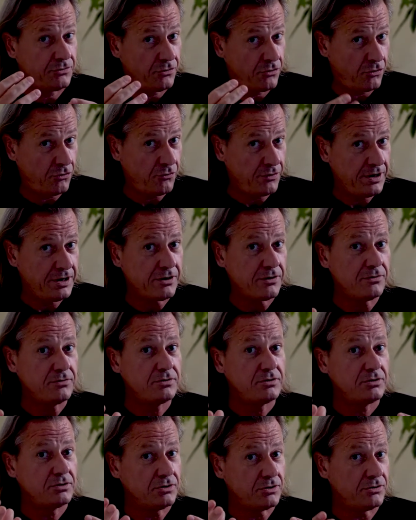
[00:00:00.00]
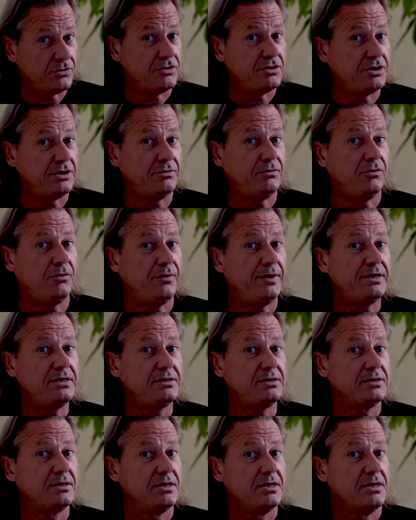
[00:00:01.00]
3 nodes on
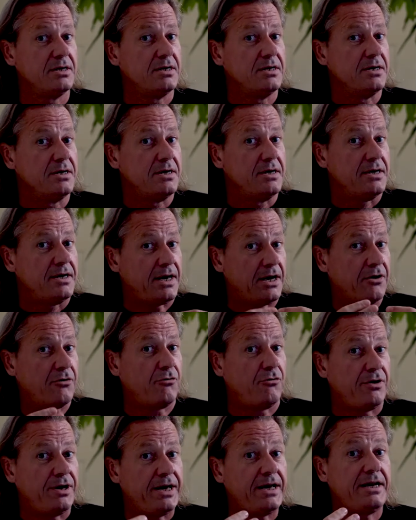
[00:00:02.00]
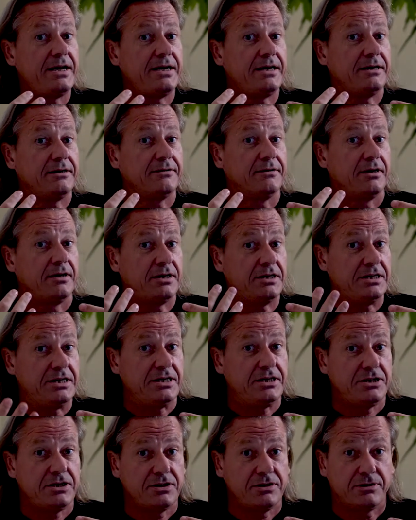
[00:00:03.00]
0OS, and creating
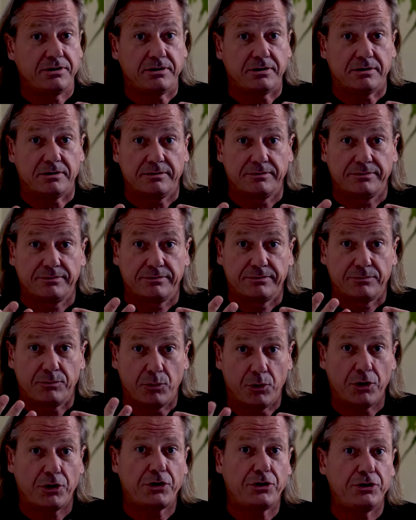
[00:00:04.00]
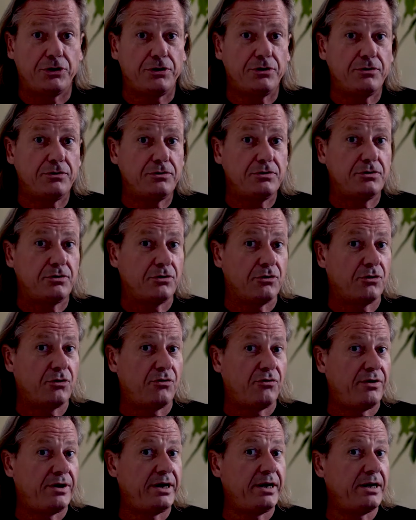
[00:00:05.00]
additional worker nodes or
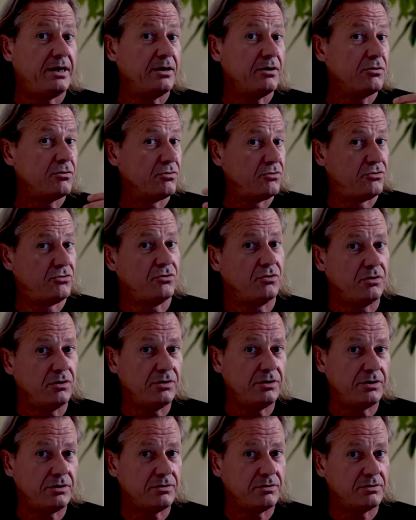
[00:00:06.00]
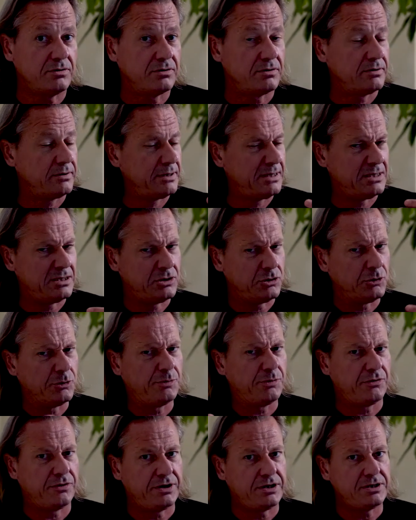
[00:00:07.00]
creating controller nodes is
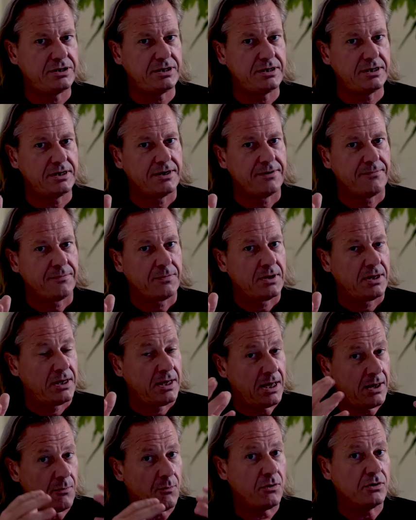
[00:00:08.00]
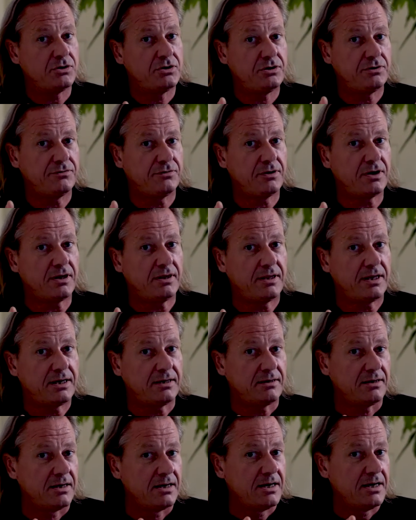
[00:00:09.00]
super easy. And once you've got
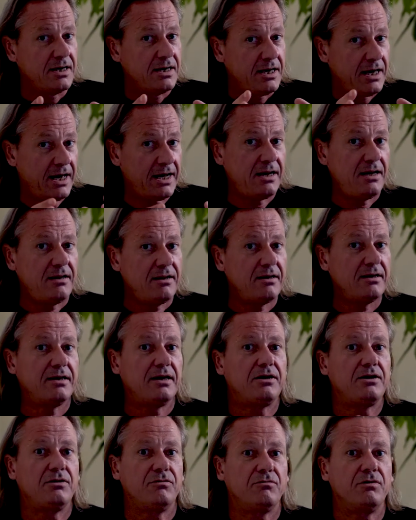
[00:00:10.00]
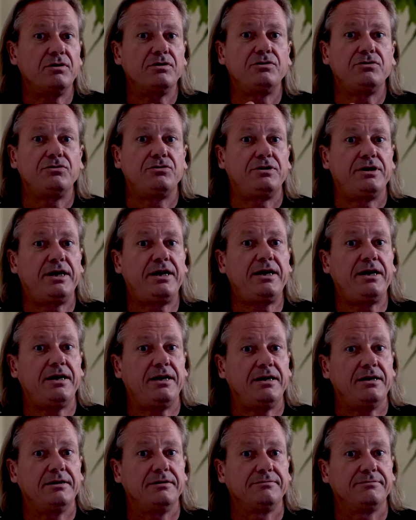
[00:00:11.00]
that, anything that you run today